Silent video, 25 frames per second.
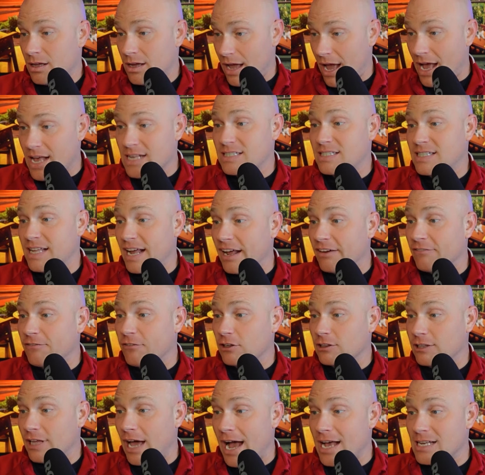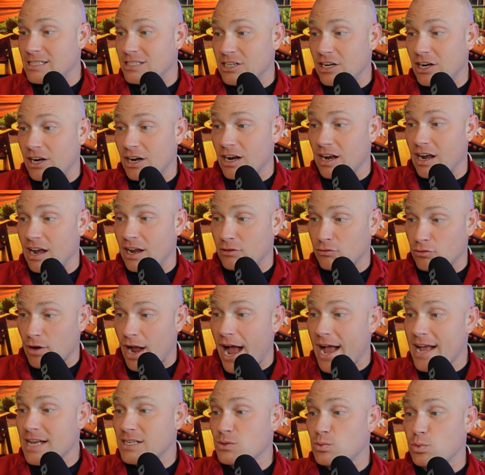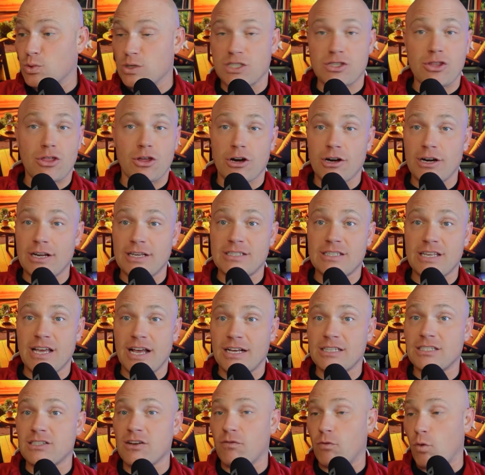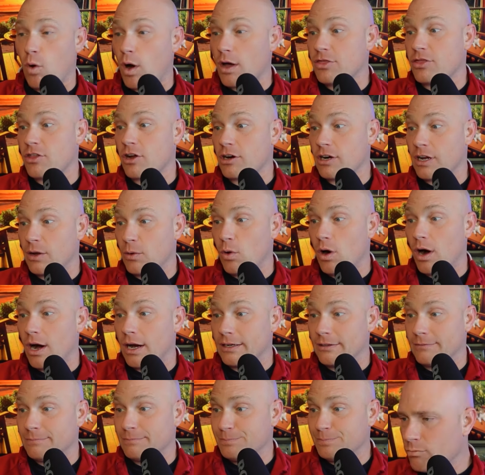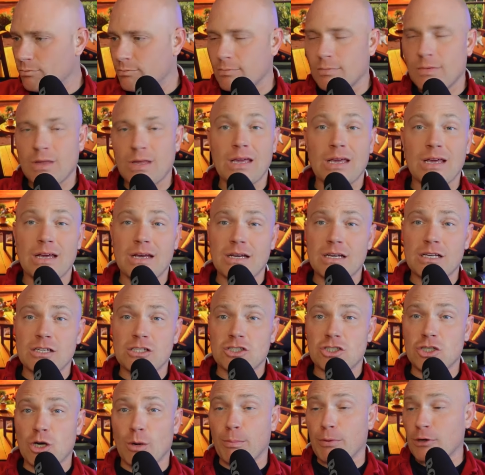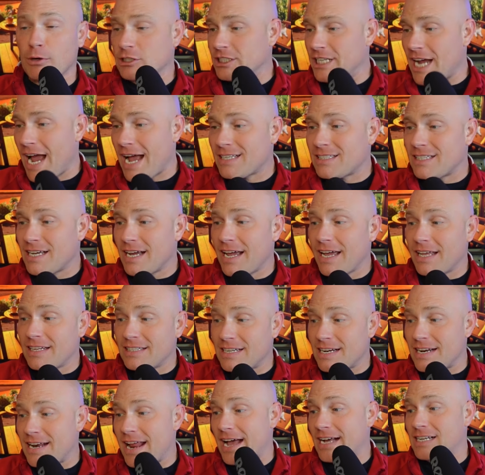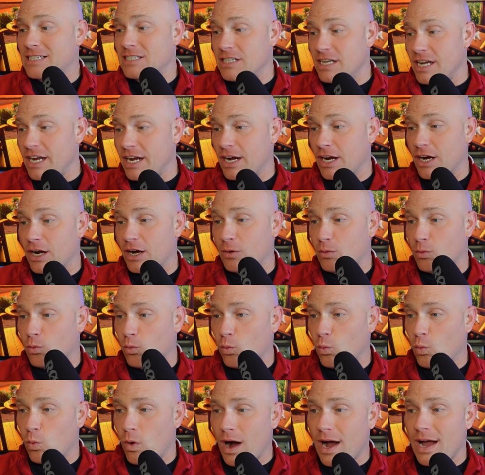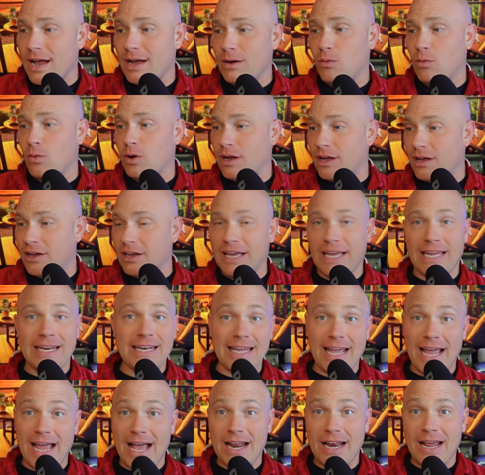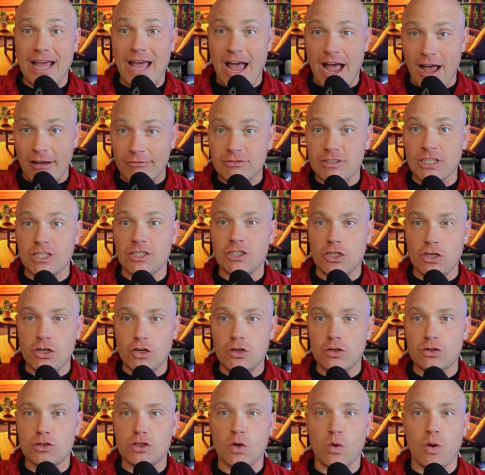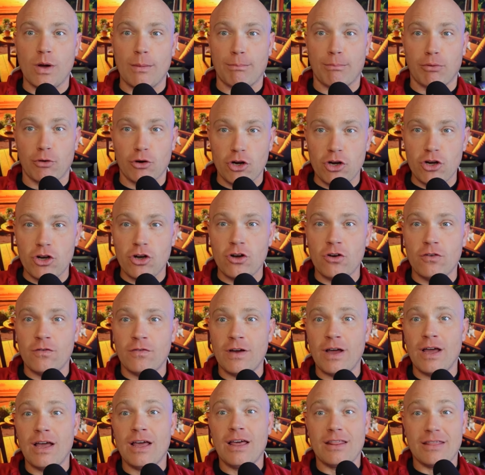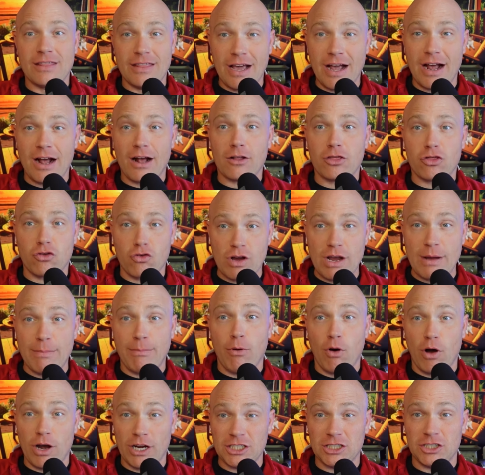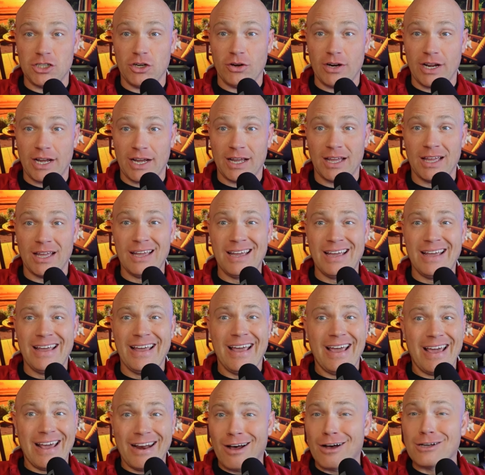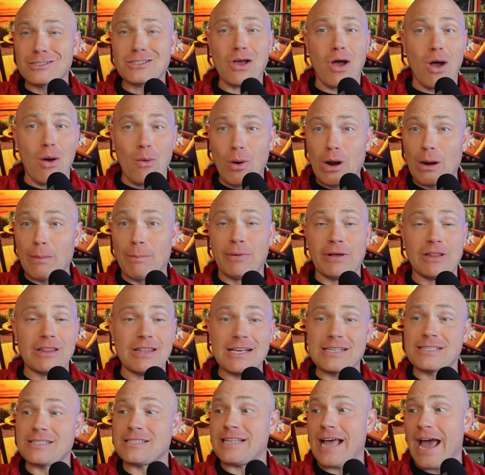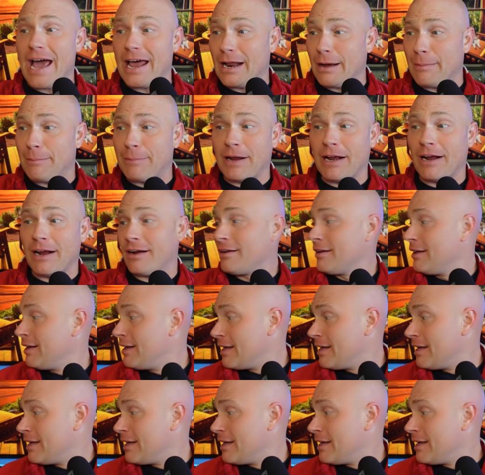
at Stanford last year, and Rice was 36 of 131. So, projecting into next year, what will Indiana have to do to improve their three point shooting? And also, I want to put this stat up here